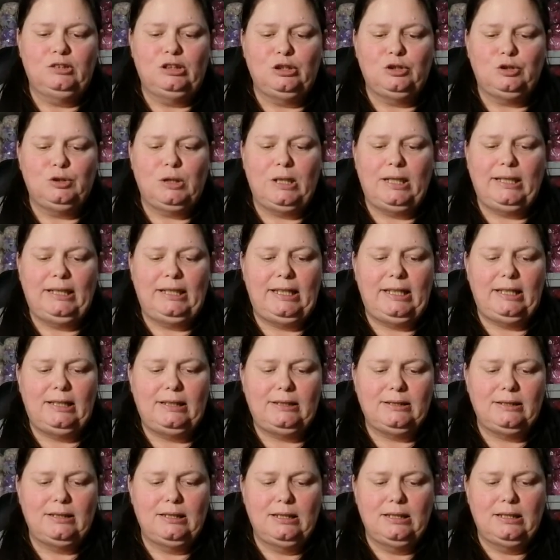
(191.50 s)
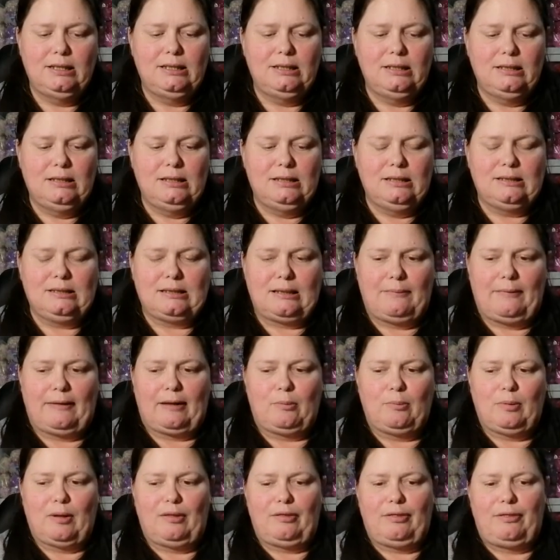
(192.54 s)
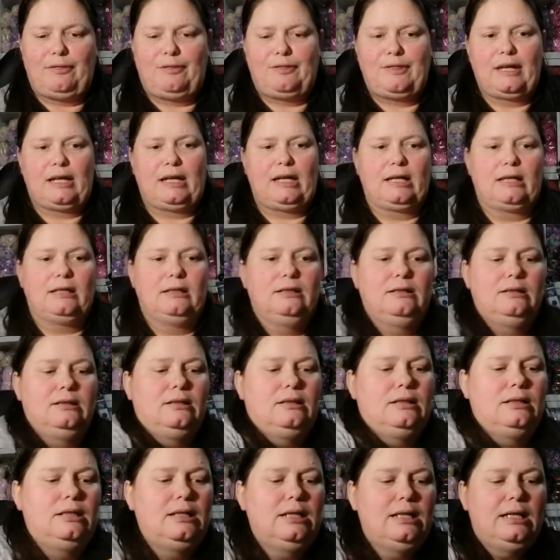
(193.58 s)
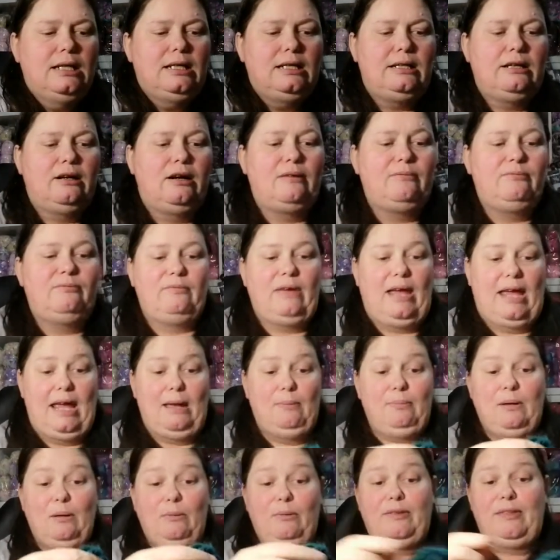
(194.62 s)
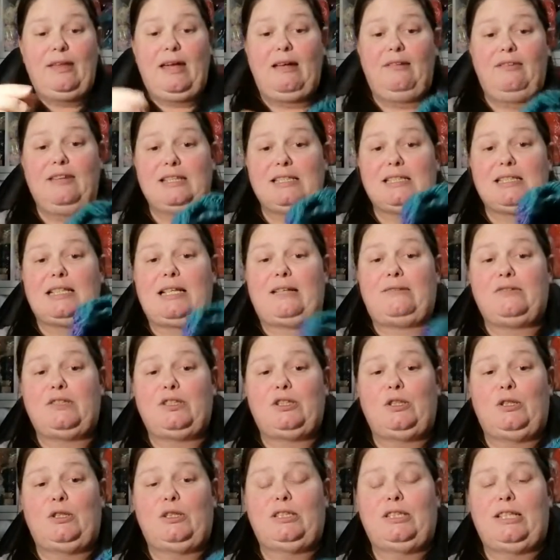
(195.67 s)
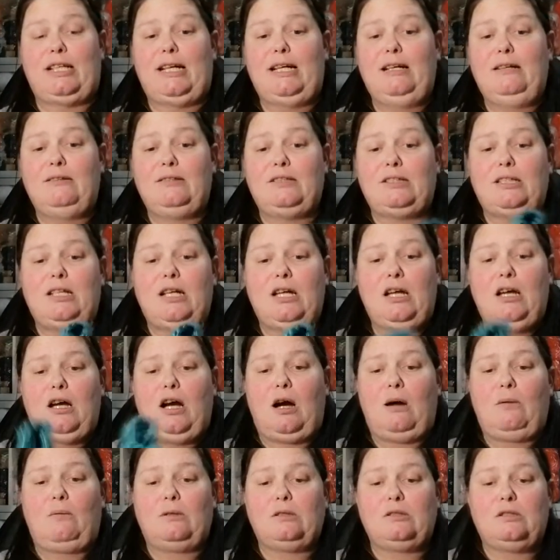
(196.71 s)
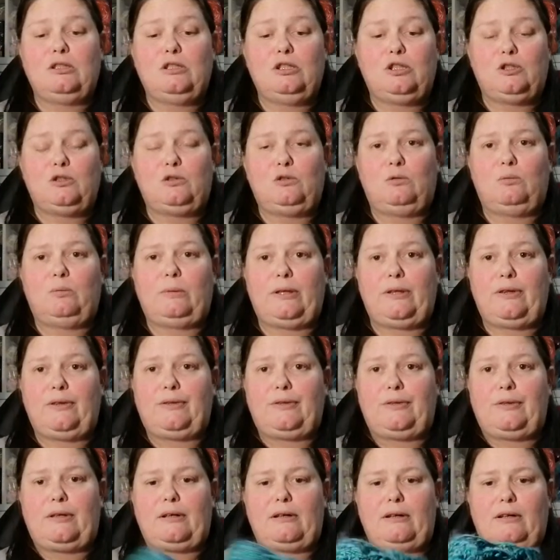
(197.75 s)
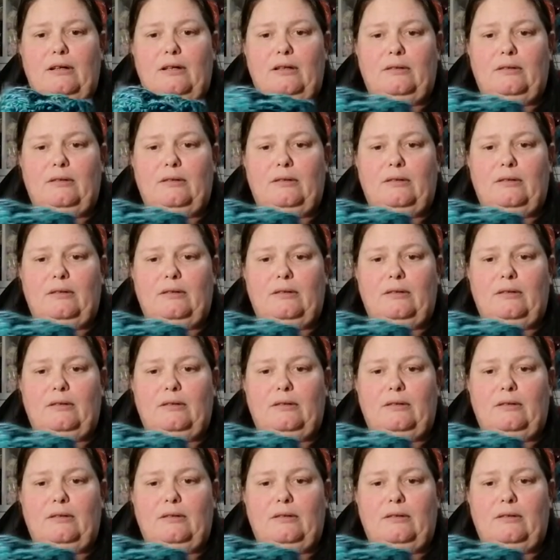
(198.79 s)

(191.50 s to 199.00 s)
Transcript: to try and get something a bit thicker. Now, I'm happy with how these gloves turned out. I wasn't sure with